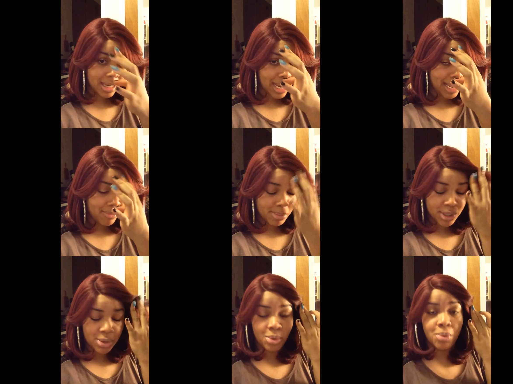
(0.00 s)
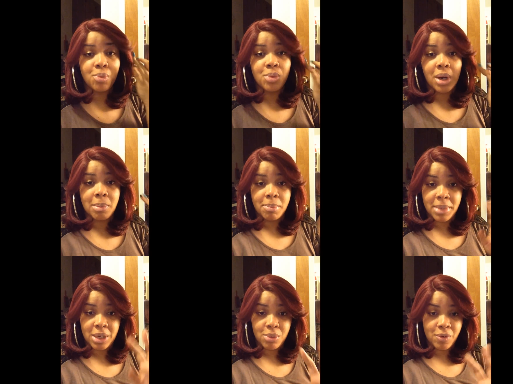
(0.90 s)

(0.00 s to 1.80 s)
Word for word: and I haven't been doing um, many